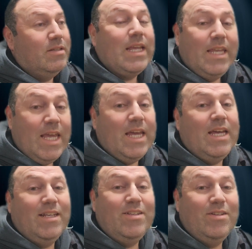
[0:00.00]
Like,
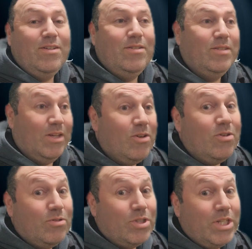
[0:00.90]
yeah, dude. Like,
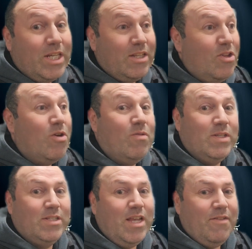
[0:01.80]
oh shit, no
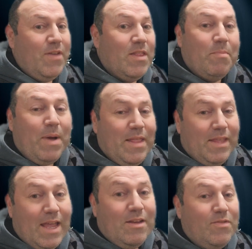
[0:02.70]
one's safe. And by
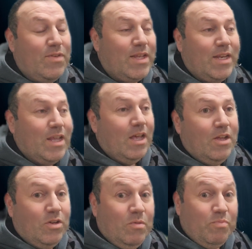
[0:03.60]
the end of it,
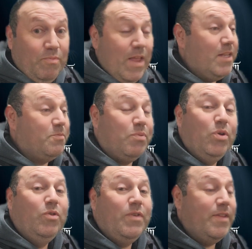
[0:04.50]
it's
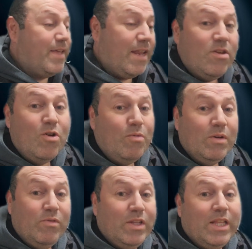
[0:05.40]
proven that no
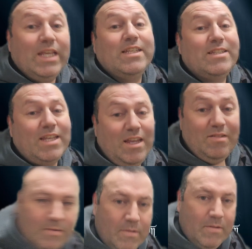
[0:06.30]
one really is safe.
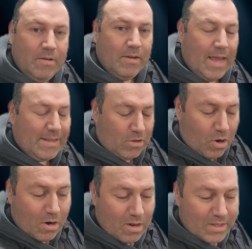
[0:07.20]
At the
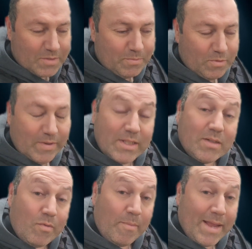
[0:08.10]
heart of this movie, it's
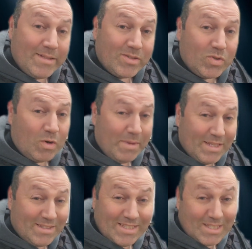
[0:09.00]
a romantic story
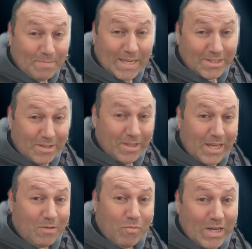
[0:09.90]
because this is
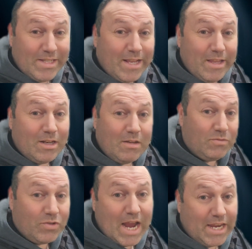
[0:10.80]
basically a retelling
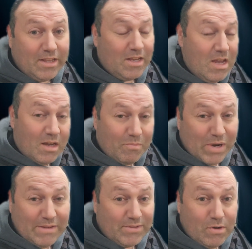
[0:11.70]
of Dracula, of
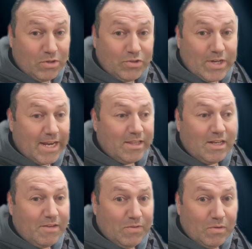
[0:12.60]
Bram Stoker's Dracula.
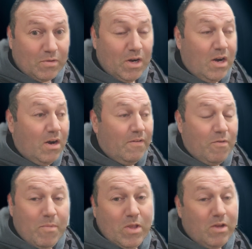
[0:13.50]
And if you're
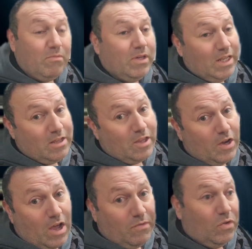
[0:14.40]
familiar with either the
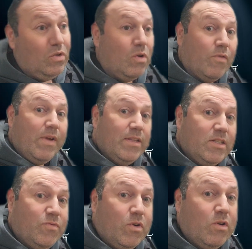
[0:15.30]
novel or
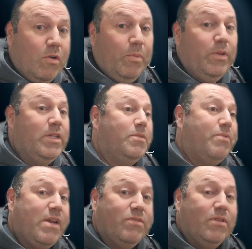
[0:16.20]
Francis Ford Coppola's
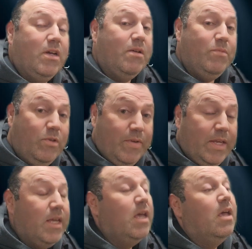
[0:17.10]

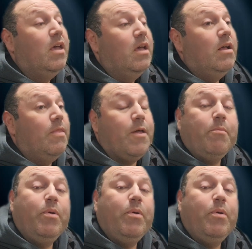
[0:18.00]
movie, they're